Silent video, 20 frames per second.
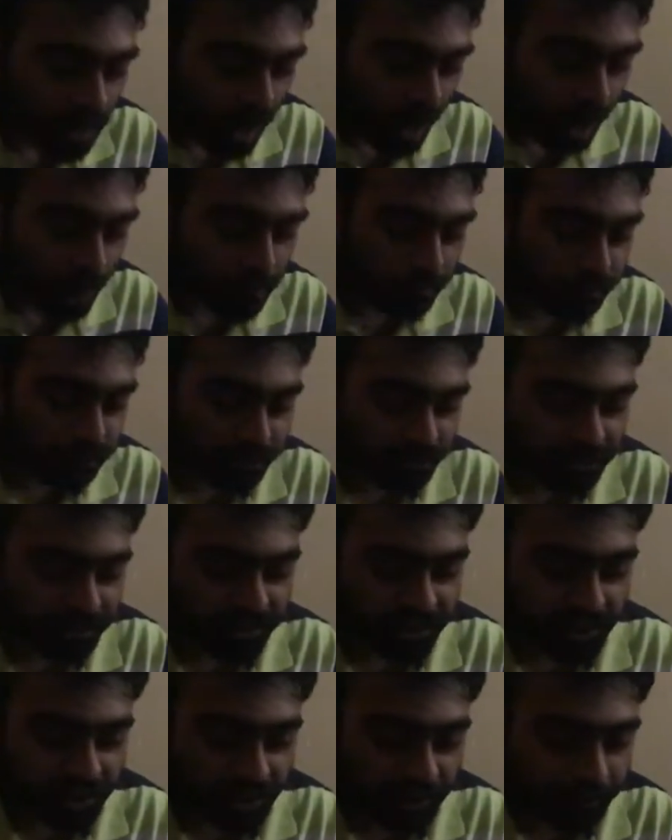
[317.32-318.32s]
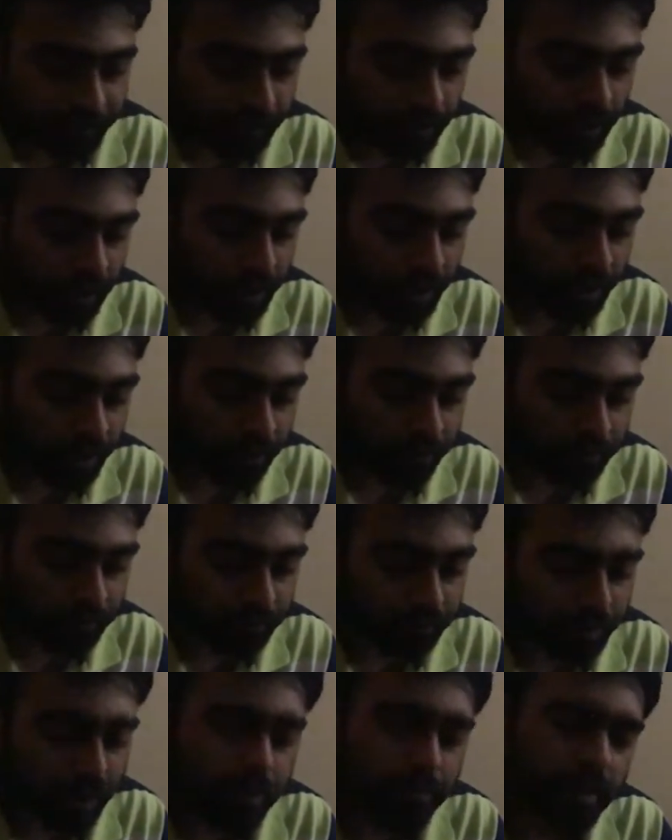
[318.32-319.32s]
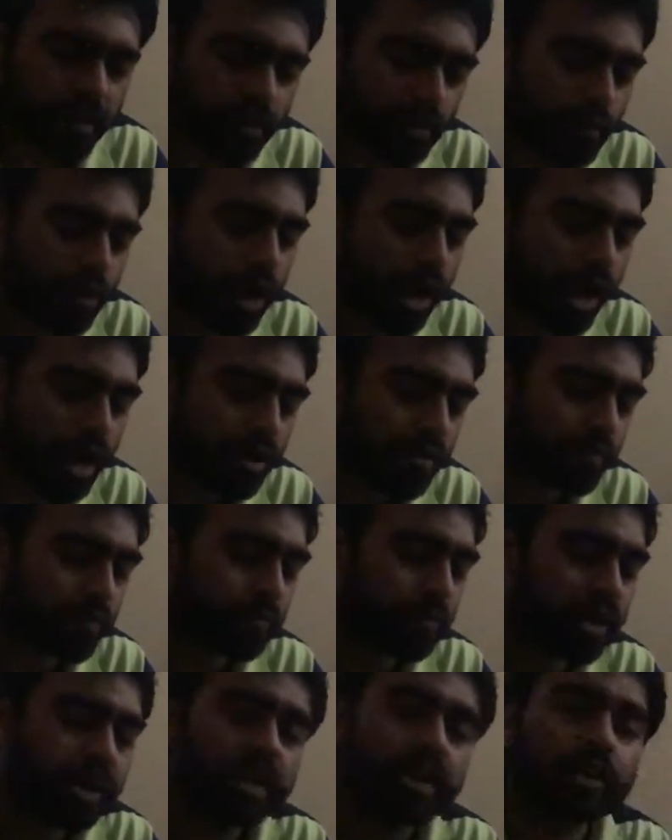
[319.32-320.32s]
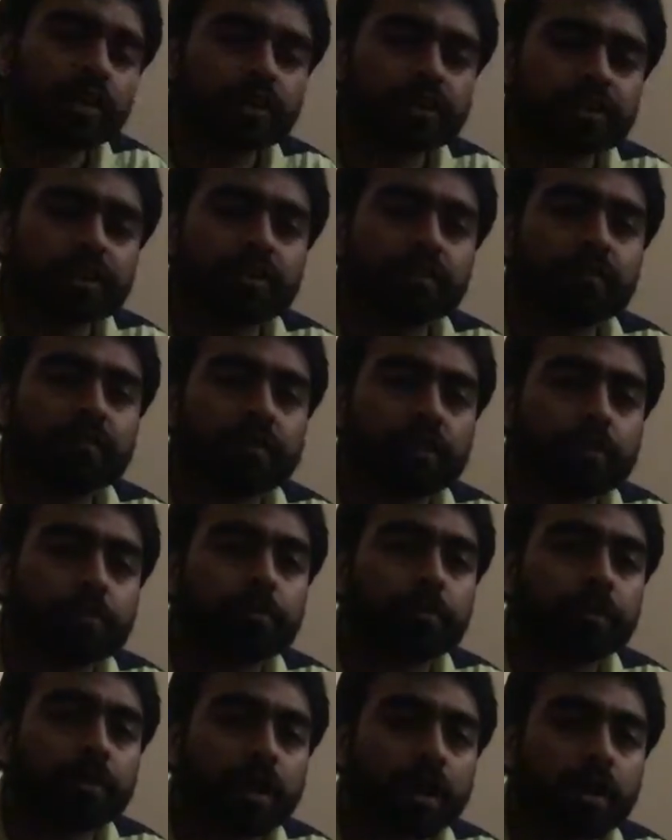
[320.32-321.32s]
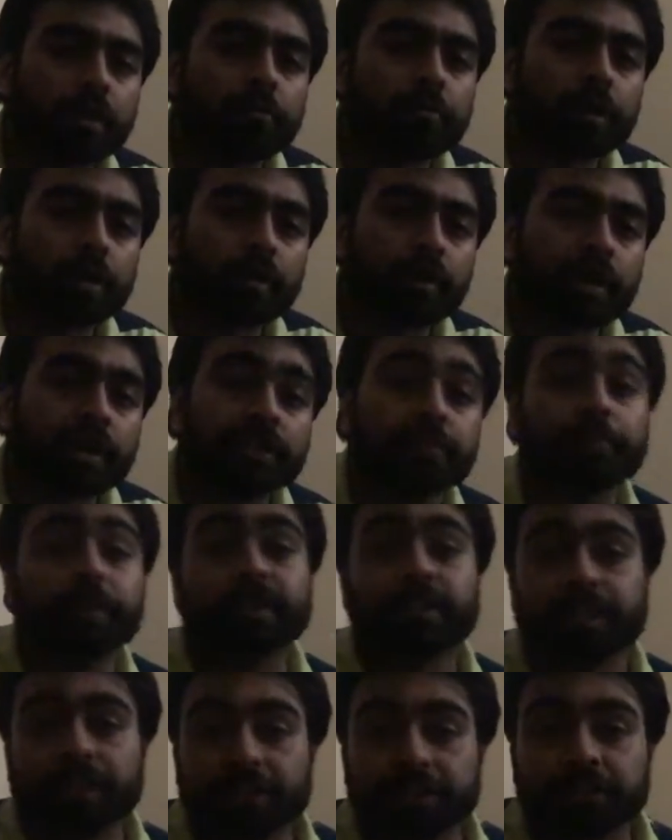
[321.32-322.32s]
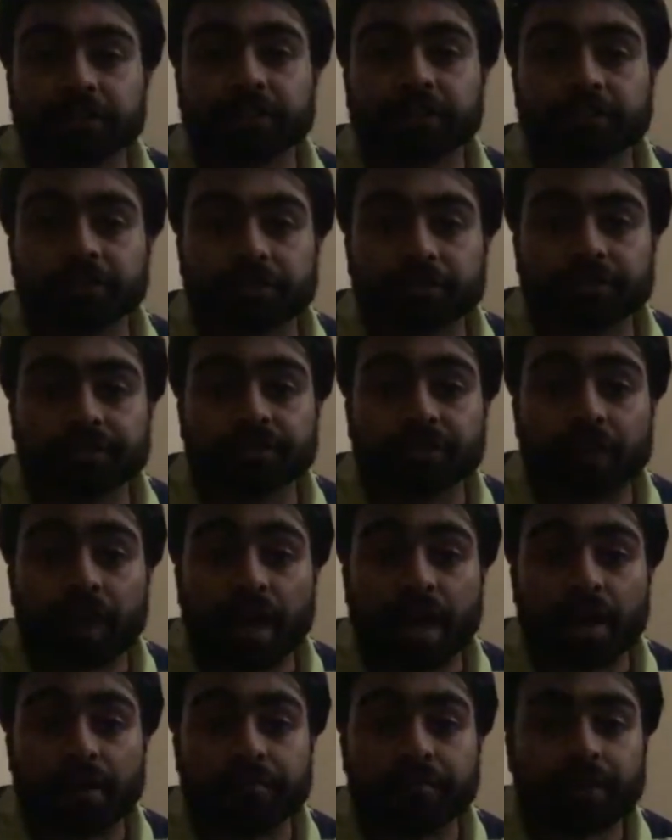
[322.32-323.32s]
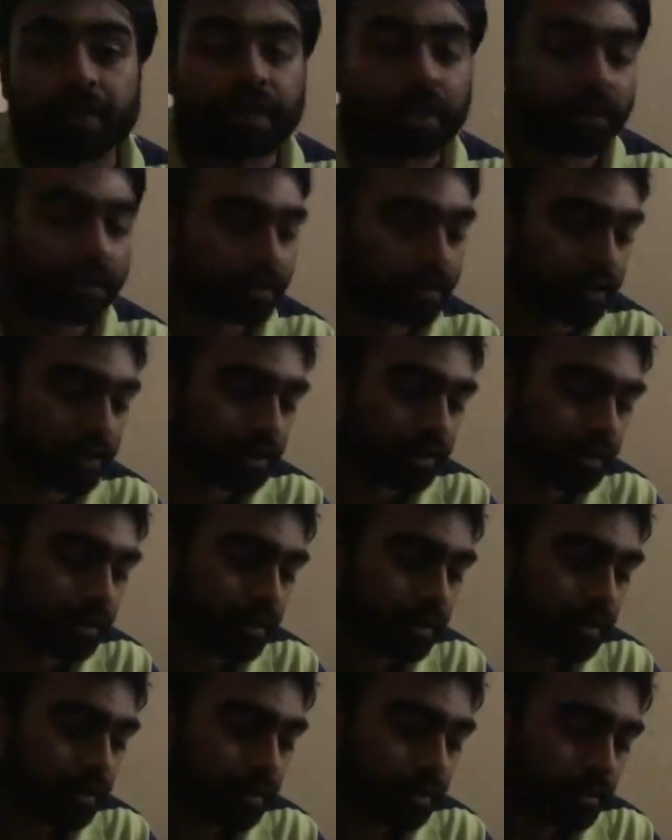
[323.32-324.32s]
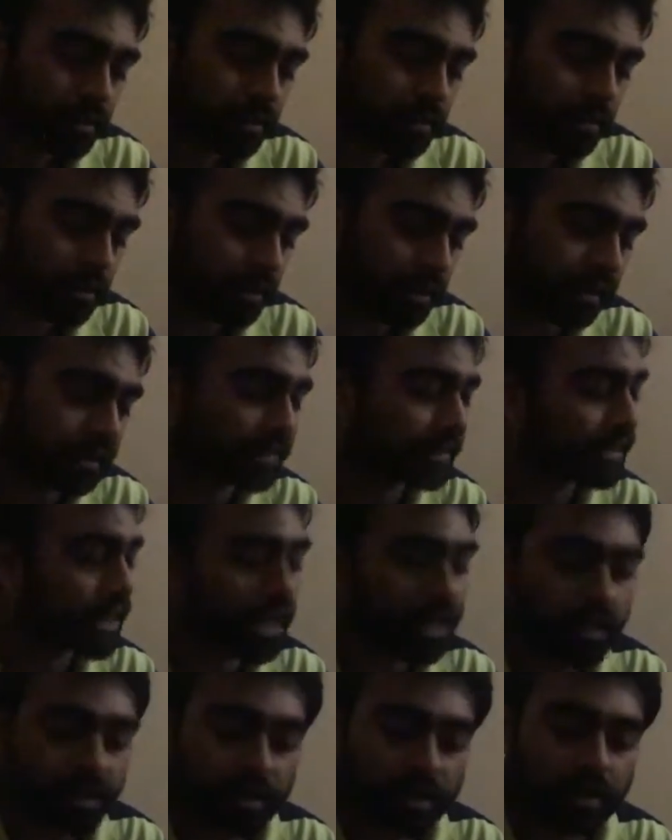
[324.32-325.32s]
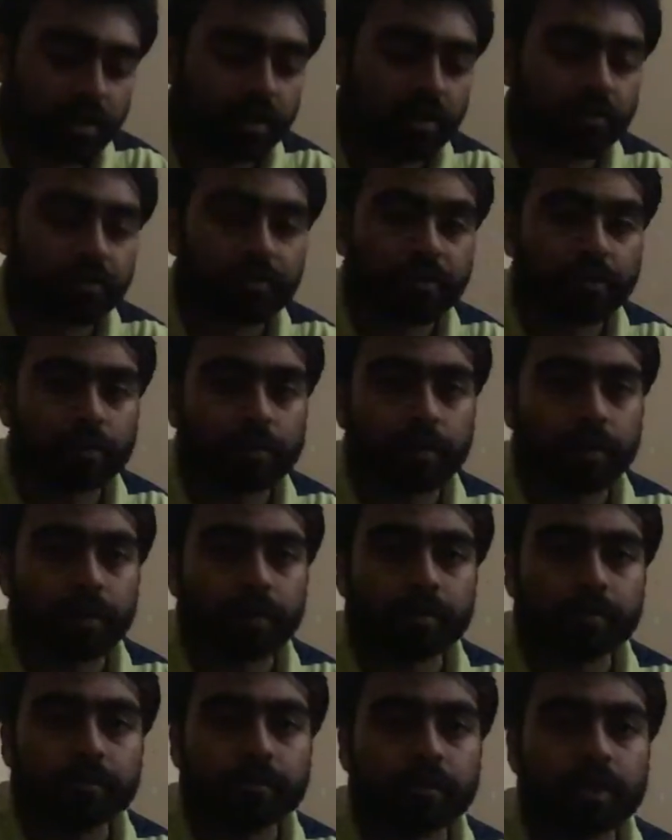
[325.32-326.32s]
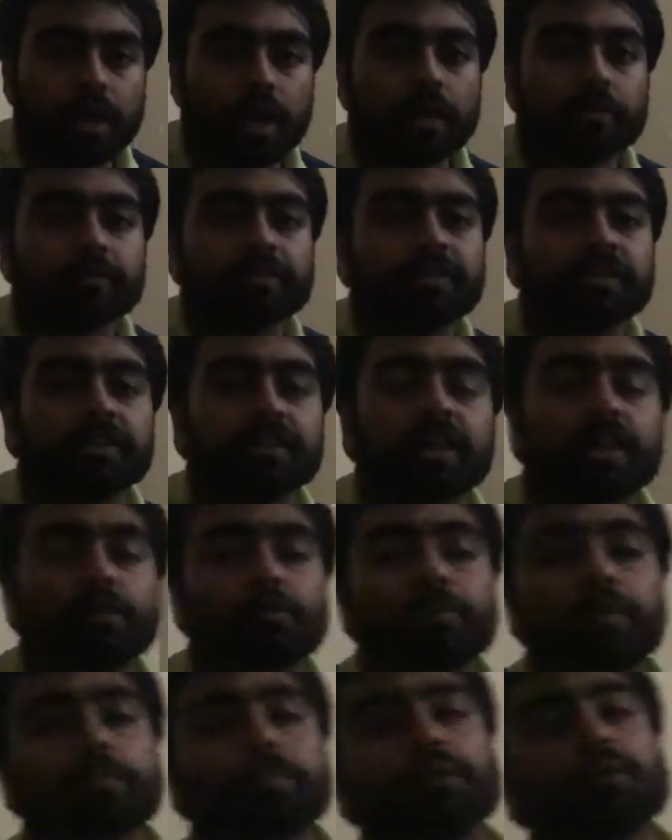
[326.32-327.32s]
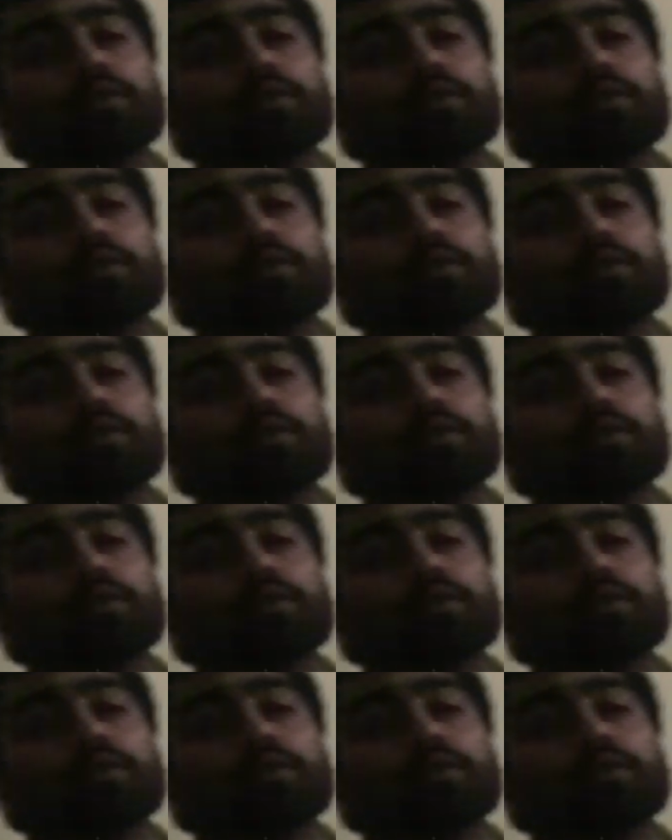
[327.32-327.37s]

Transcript: I'm also seeing maybe you kind of beating yourself up a lot about expectations you used to have, and it's not in a healthy way. I'm seeing that you may be